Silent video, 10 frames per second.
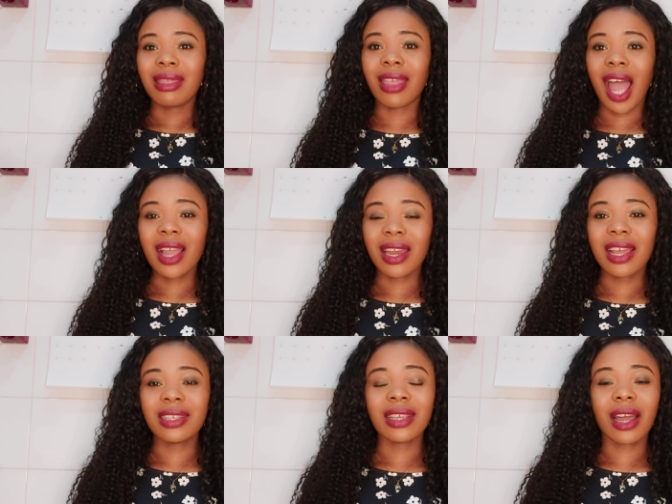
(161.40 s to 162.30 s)

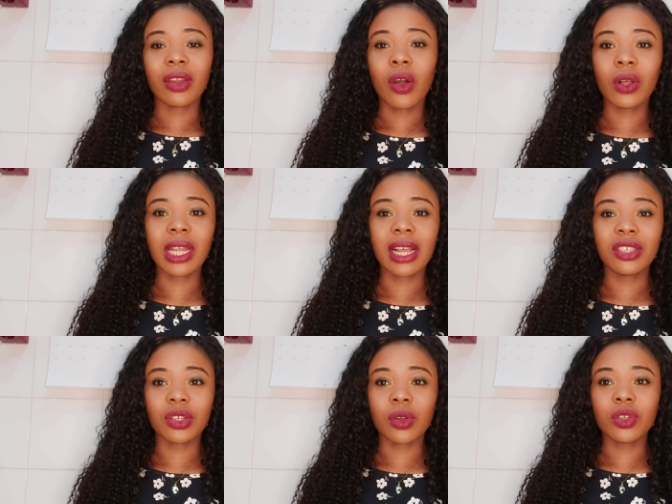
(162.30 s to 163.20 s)
darkness and all
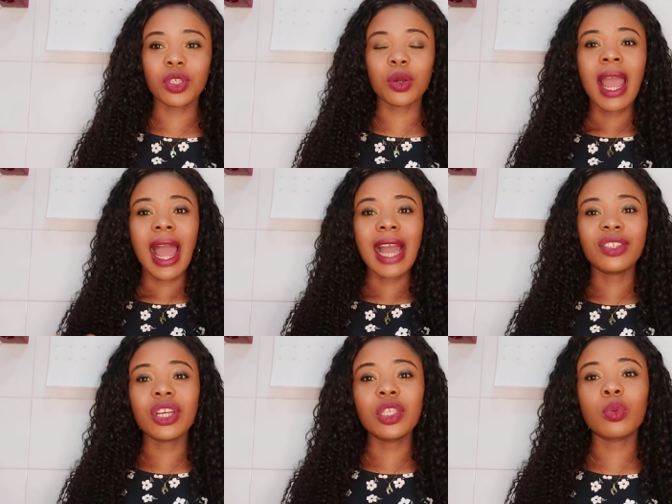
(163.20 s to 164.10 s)
that, you know. So I
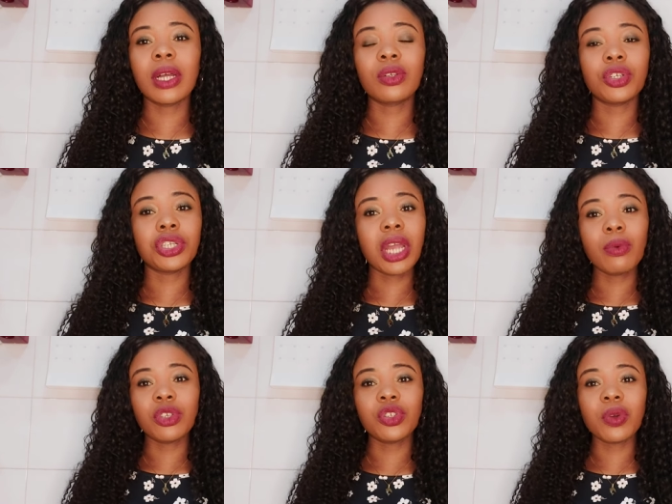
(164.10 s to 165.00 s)
just want to share
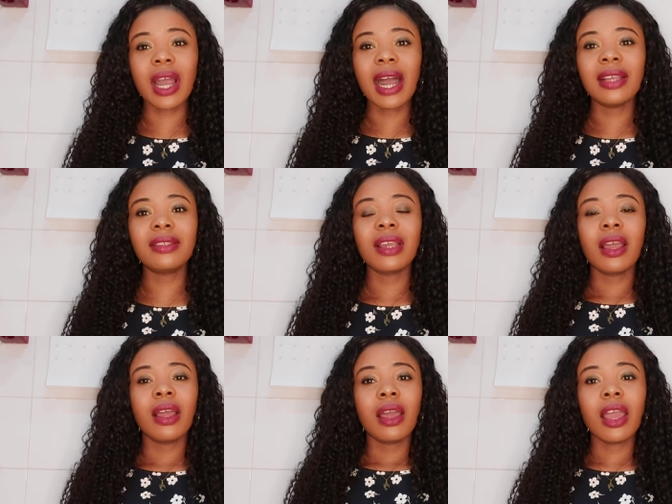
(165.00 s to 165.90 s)
with you guys,
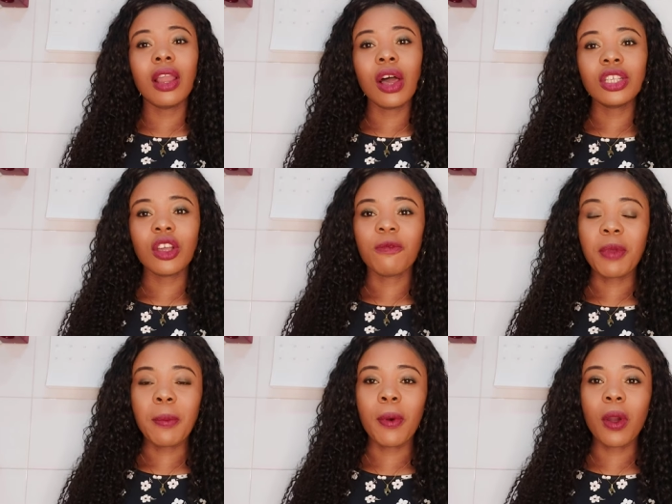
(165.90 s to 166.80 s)
a lot of
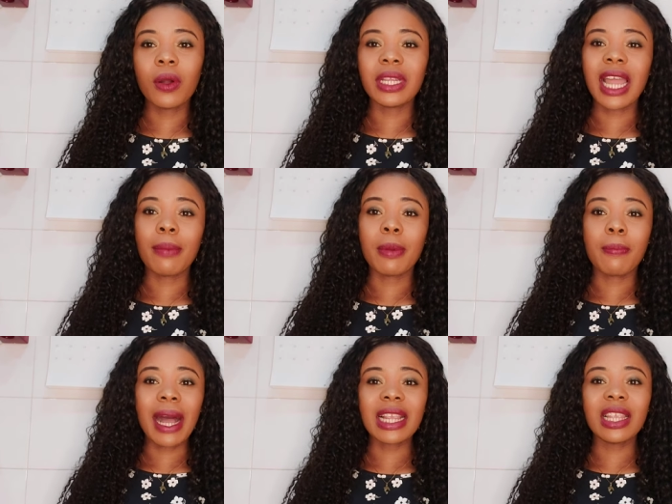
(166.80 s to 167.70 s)
people, they have
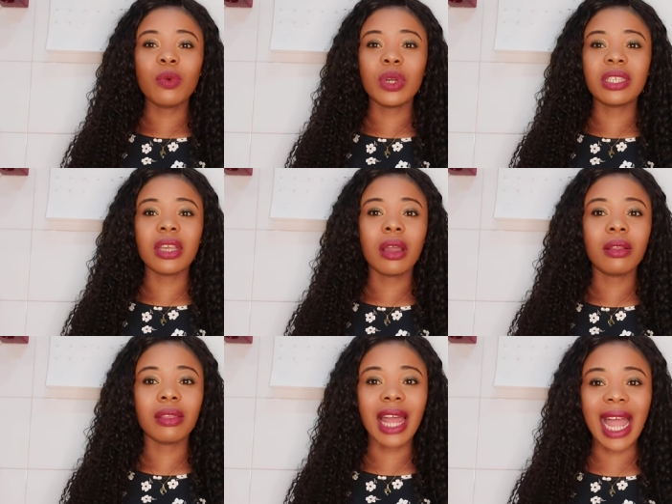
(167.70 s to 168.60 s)
been battling with
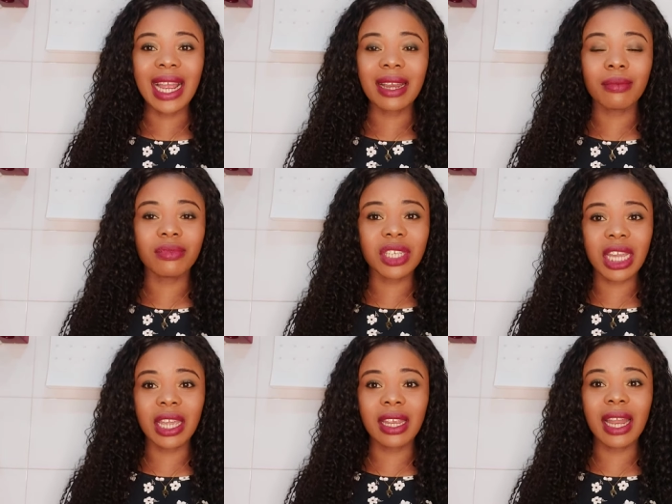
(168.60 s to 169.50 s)
dark
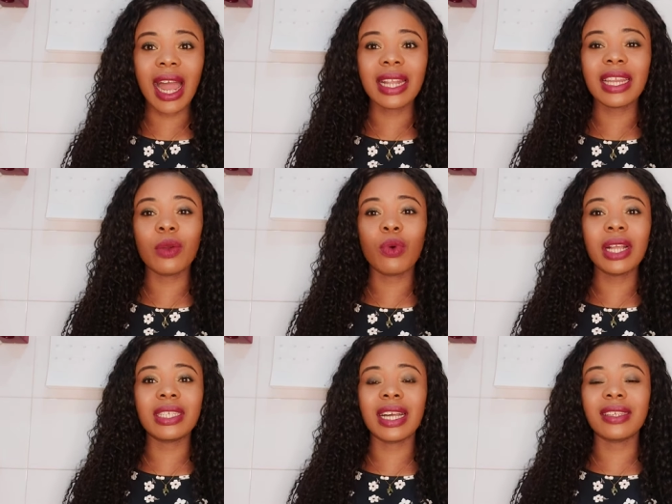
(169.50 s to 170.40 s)
skin and they
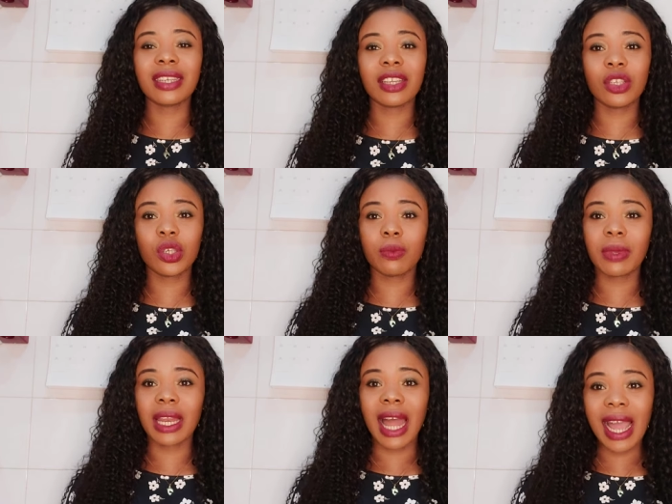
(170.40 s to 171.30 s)
want their skin to
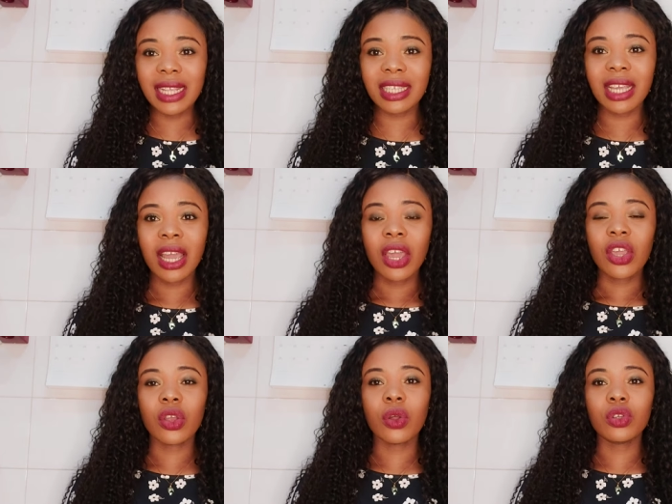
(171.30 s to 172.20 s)
be light,
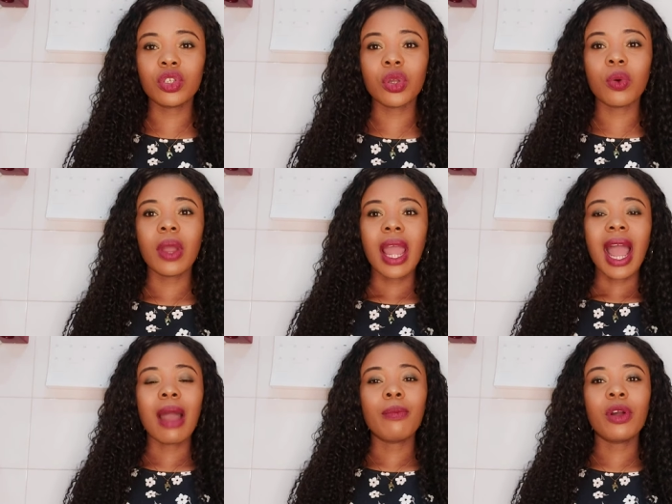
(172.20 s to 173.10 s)
you know. So
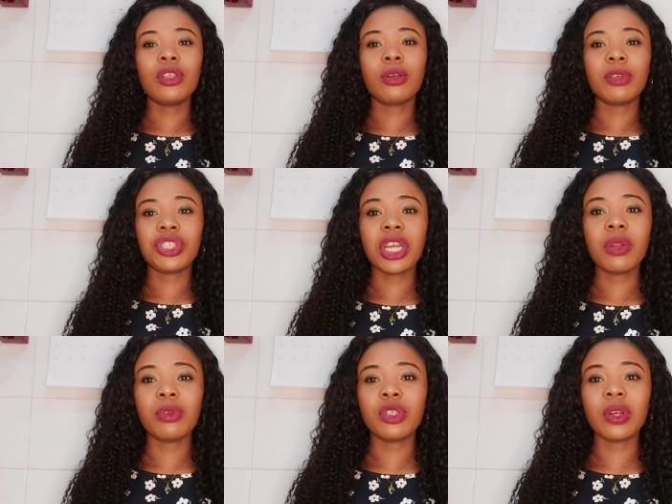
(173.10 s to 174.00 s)
I'm going to be
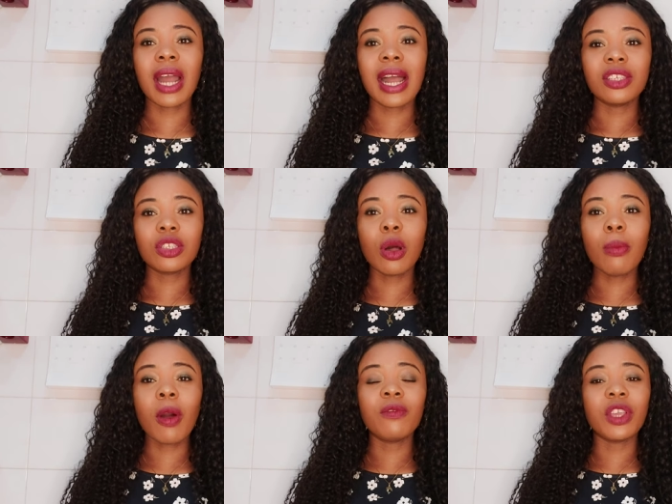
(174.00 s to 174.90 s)
sharing with you guys
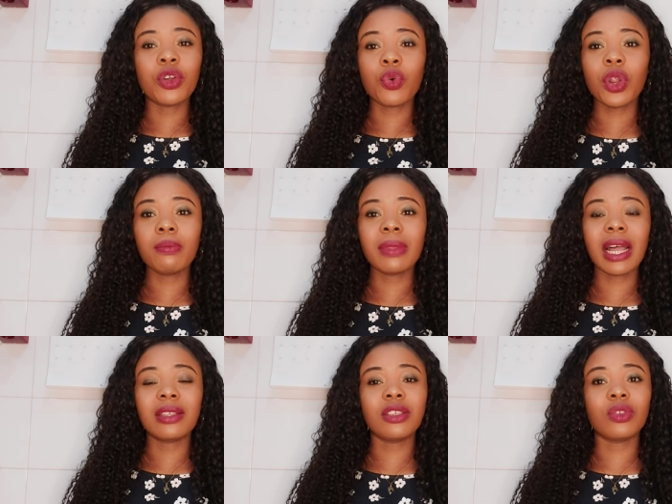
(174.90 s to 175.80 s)
some of the cream
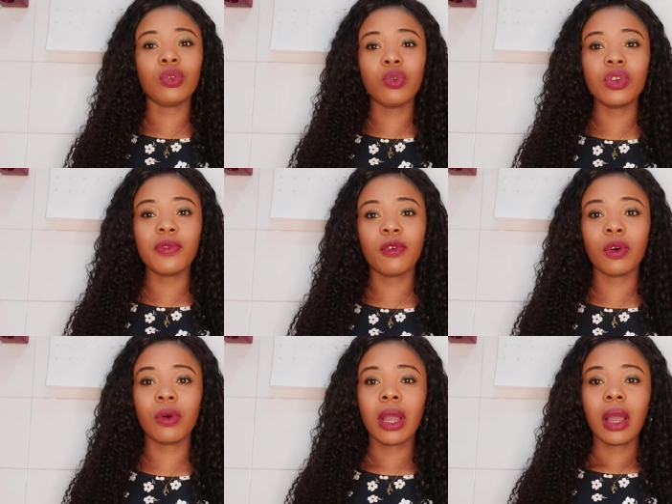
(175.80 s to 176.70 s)
that is good
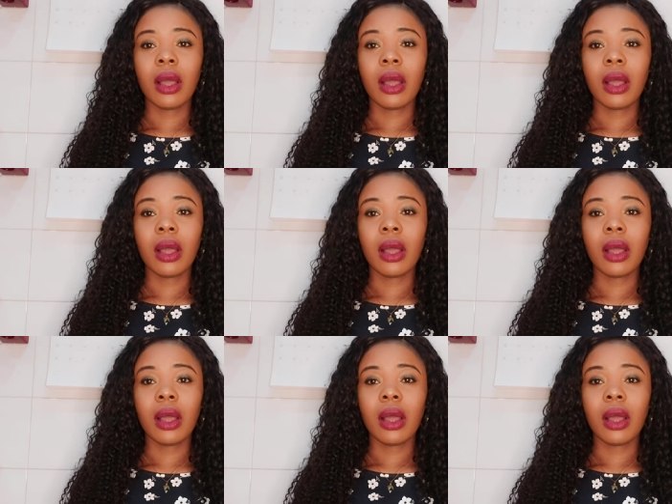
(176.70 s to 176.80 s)
for